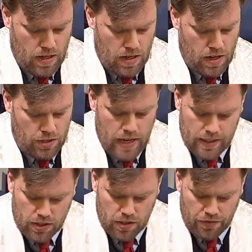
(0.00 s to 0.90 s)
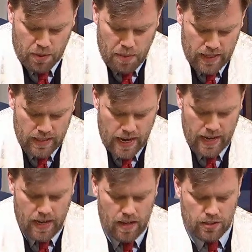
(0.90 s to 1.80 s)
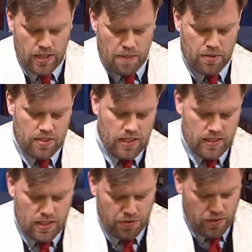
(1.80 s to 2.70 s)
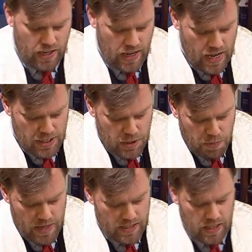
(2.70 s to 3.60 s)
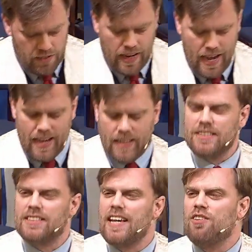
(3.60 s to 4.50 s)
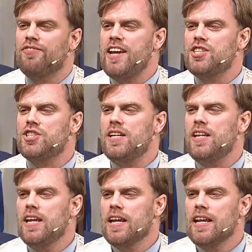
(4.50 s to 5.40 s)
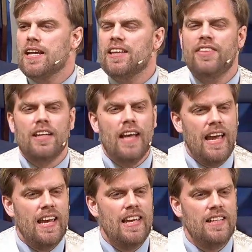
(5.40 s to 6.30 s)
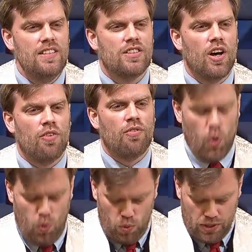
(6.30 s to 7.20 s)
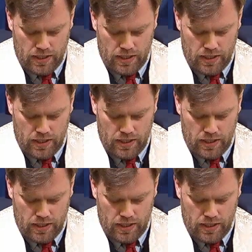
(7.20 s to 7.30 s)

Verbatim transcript: Our text from Isaiah chapter 63 speaks of God's salvation in the days of old.